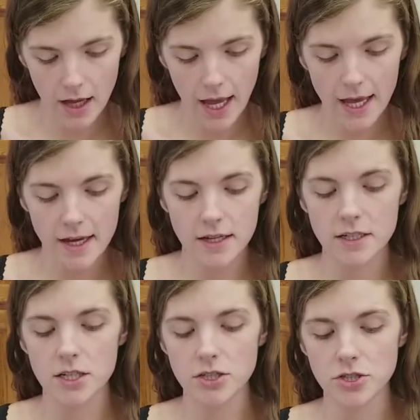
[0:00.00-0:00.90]

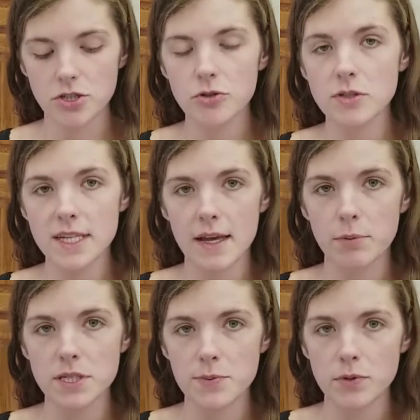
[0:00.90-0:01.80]
and 2
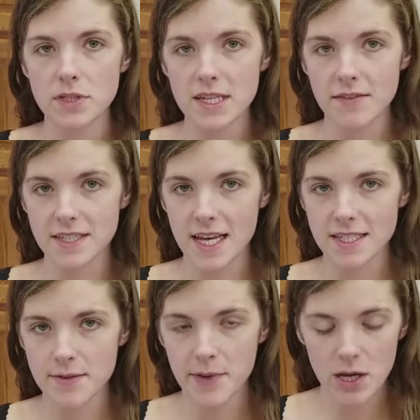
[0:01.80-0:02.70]
tablespoons of
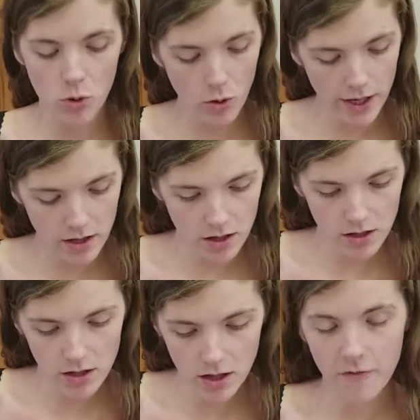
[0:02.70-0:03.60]
sesame
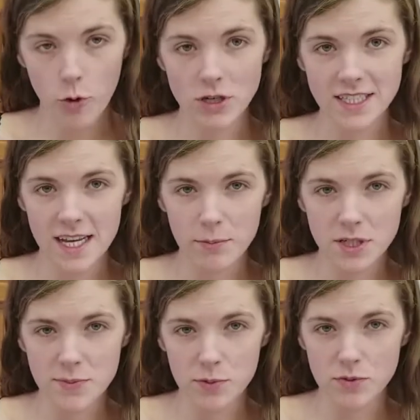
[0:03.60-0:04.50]
oil, 4
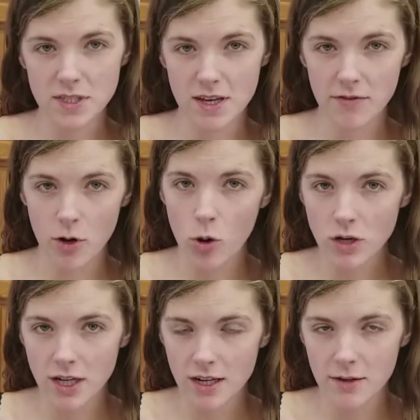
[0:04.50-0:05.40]
tablespoons of
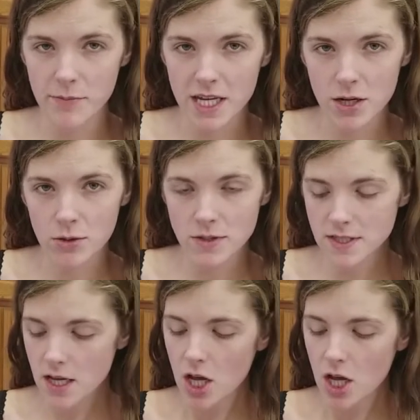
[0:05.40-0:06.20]
coconut aminos.